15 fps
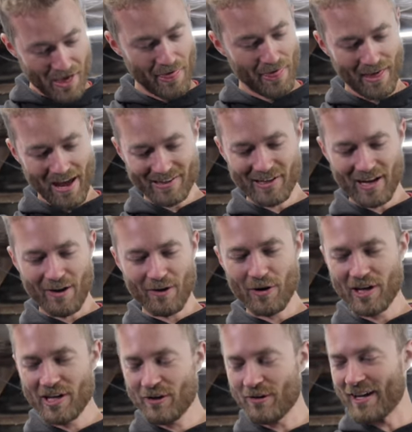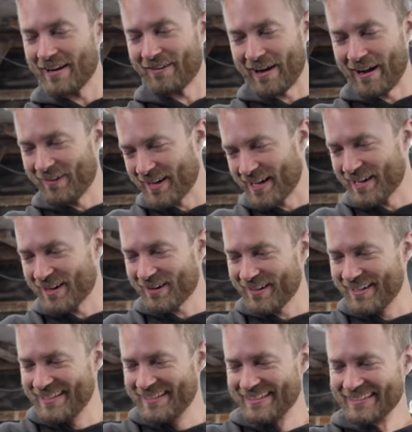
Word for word: That's how we do it around here.